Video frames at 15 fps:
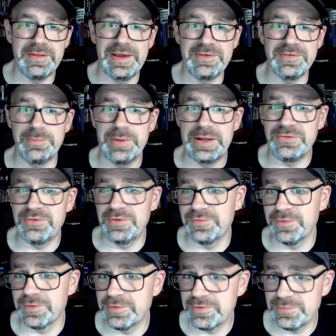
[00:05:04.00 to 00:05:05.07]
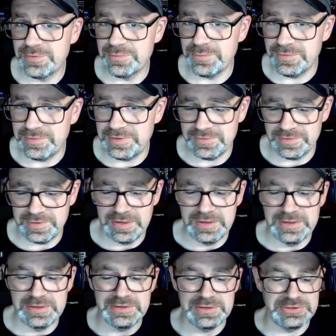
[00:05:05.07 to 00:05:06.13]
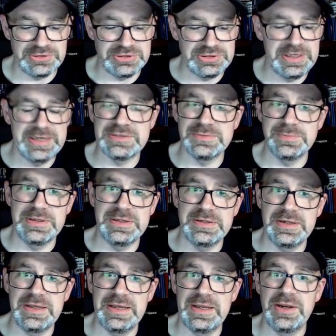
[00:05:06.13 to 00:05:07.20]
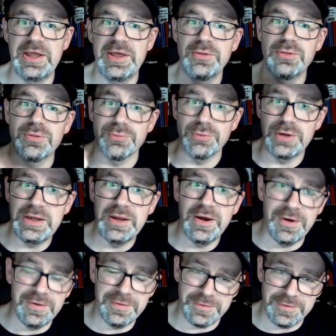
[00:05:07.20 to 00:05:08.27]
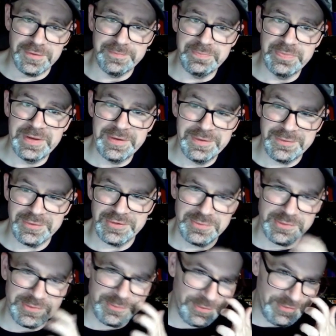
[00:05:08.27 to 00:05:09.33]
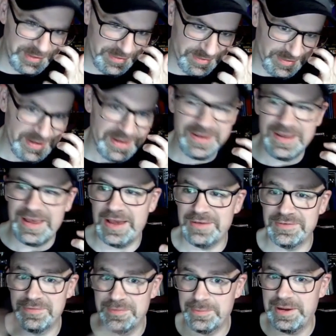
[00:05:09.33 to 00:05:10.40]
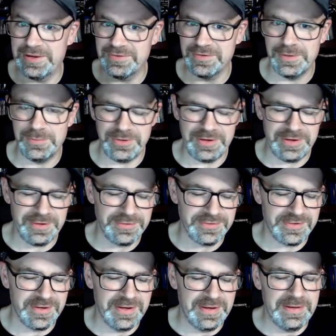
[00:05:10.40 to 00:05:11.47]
has a penchant for Christmas movies, because she has been in three other Christmas movies as of the past couple of years.